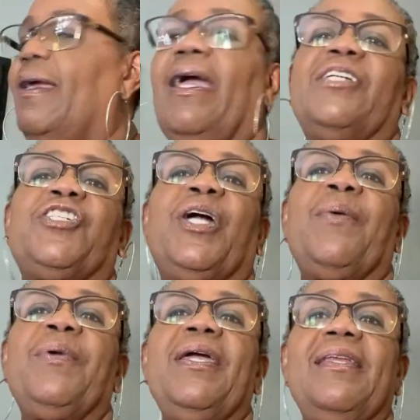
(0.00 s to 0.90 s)
As you
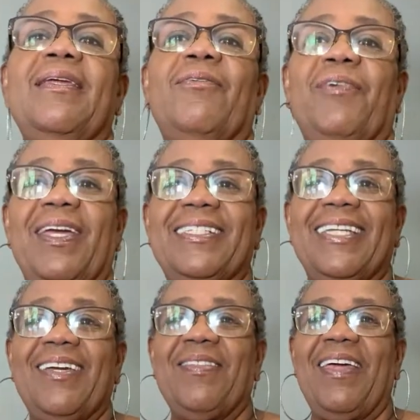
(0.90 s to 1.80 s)
come in, don't forget to
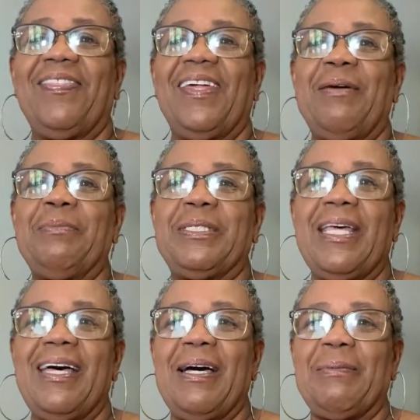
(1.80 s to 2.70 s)
give that thumbs
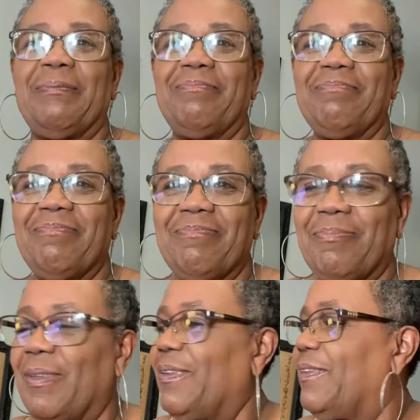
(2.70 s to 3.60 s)
up.
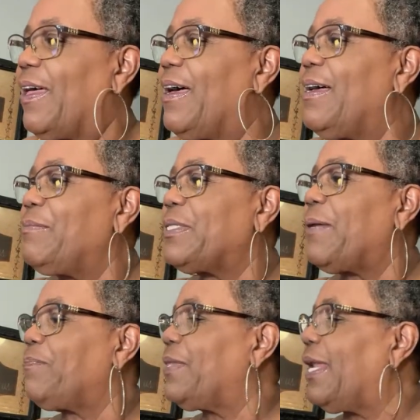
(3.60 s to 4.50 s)
Thumbs
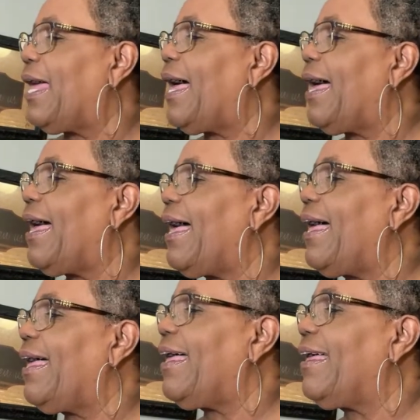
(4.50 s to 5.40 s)
up the
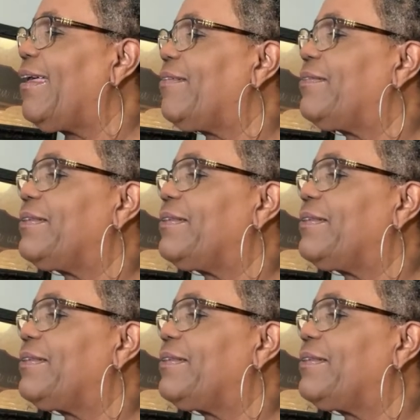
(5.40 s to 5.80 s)
live.